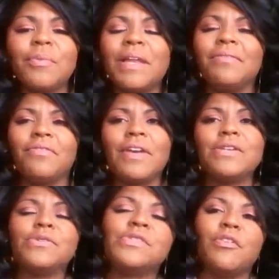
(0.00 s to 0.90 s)
You might even
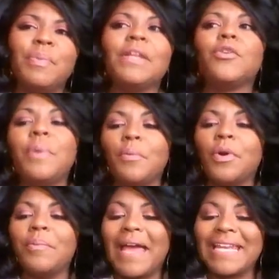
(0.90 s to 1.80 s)
find yourself being a little bit
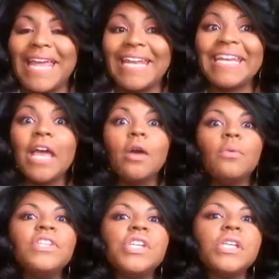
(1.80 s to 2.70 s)
more magnetic,
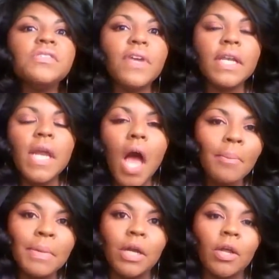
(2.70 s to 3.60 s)
which is
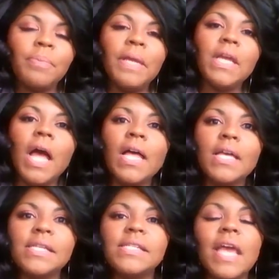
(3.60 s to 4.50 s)
phenomenal
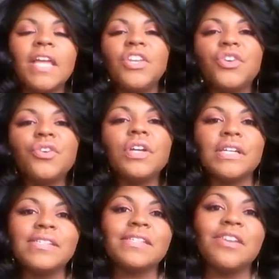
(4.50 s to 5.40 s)
because
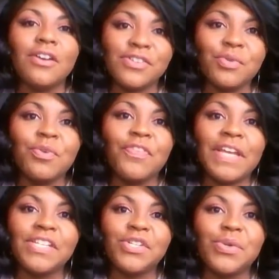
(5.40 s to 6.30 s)
Uranus is also moving
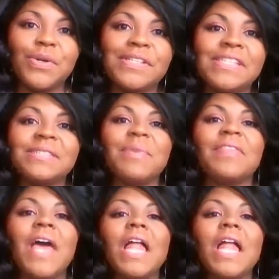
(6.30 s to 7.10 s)
into Taurus this month,